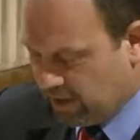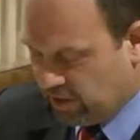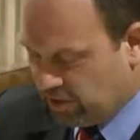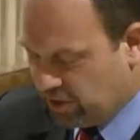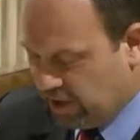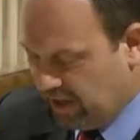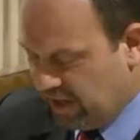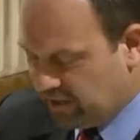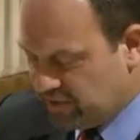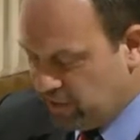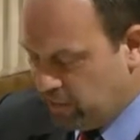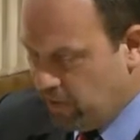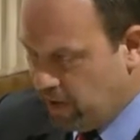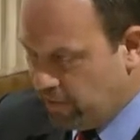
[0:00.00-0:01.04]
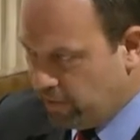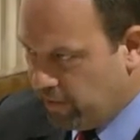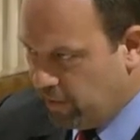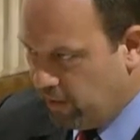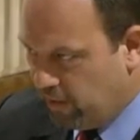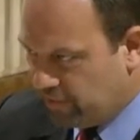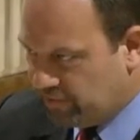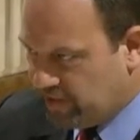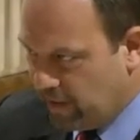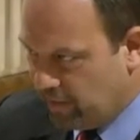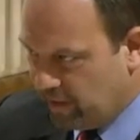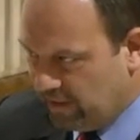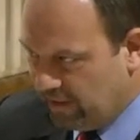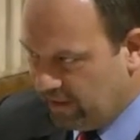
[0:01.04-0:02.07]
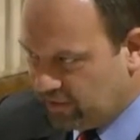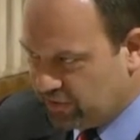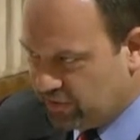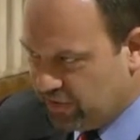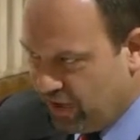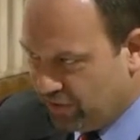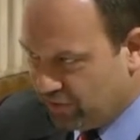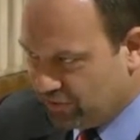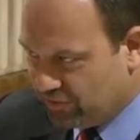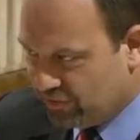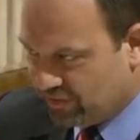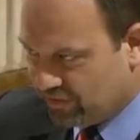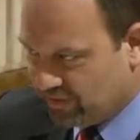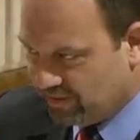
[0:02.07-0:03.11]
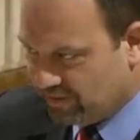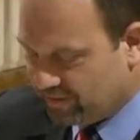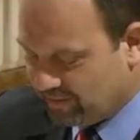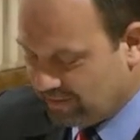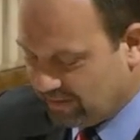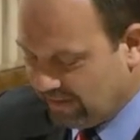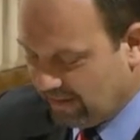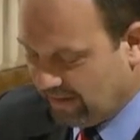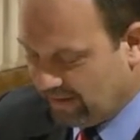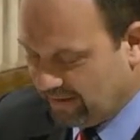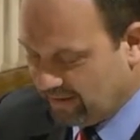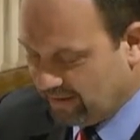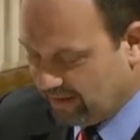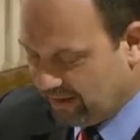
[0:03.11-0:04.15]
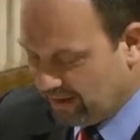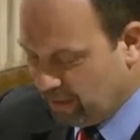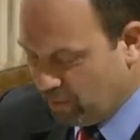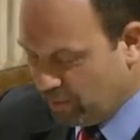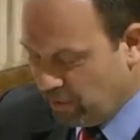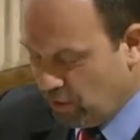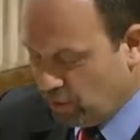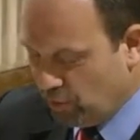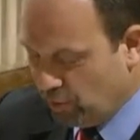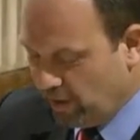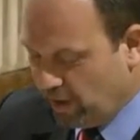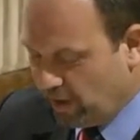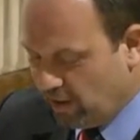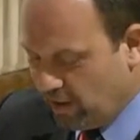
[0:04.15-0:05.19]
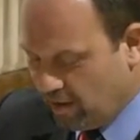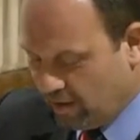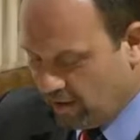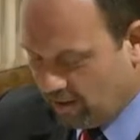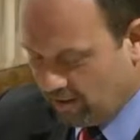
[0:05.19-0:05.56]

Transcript: She is the mother of Zebedee's sons, and we know who they are.